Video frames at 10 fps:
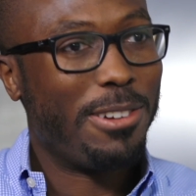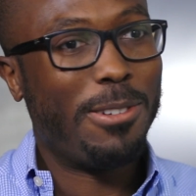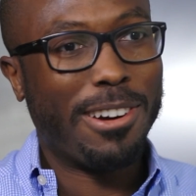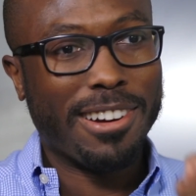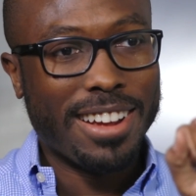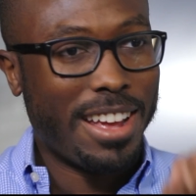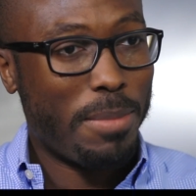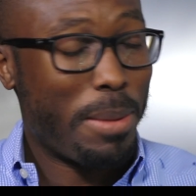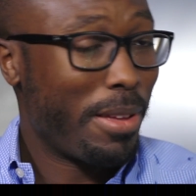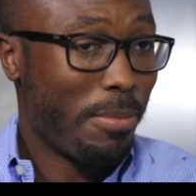who are
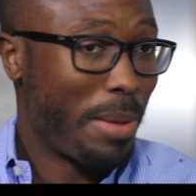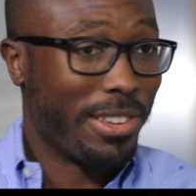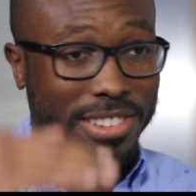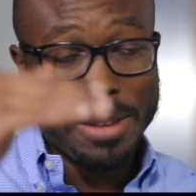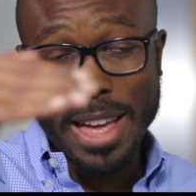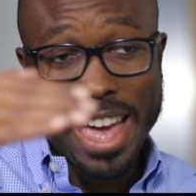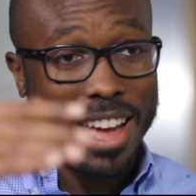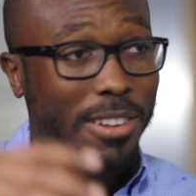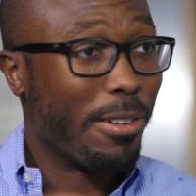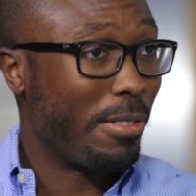maybe a step
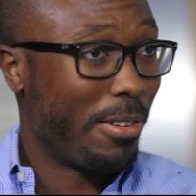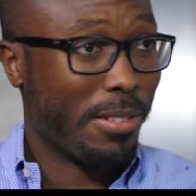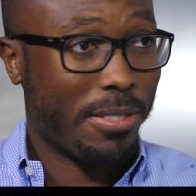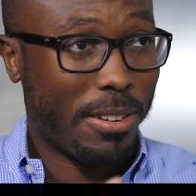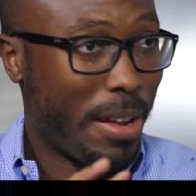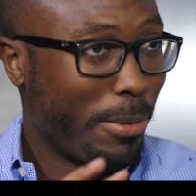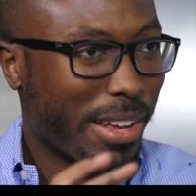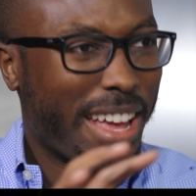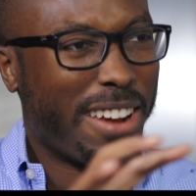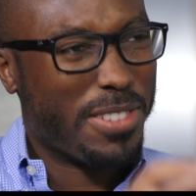ahead or are able to
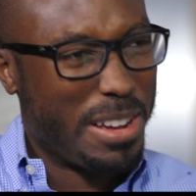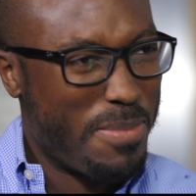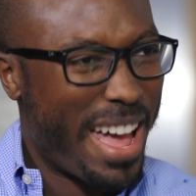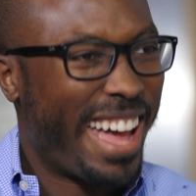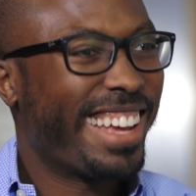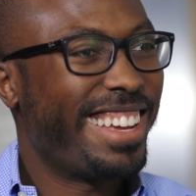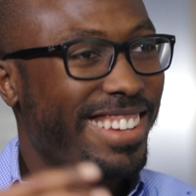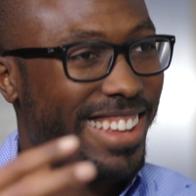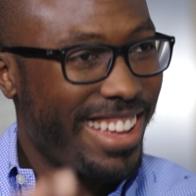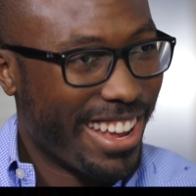kind of come back
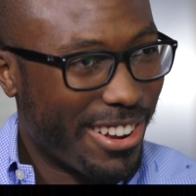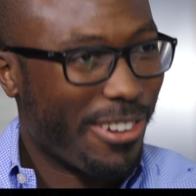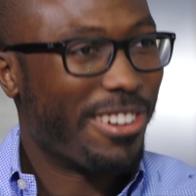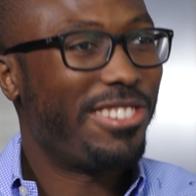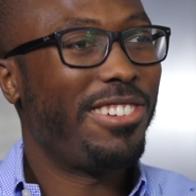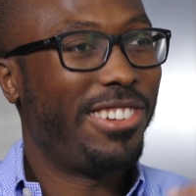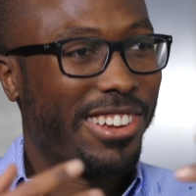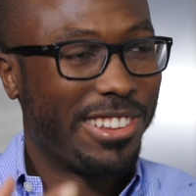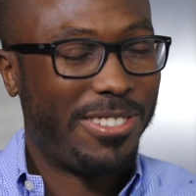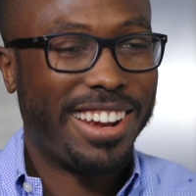and encourage you
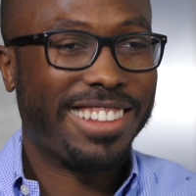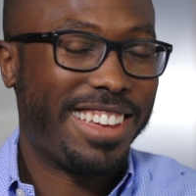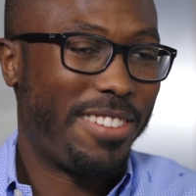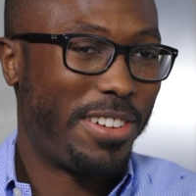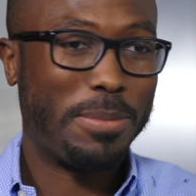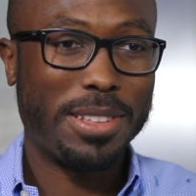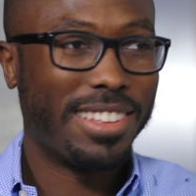along the way not to give up.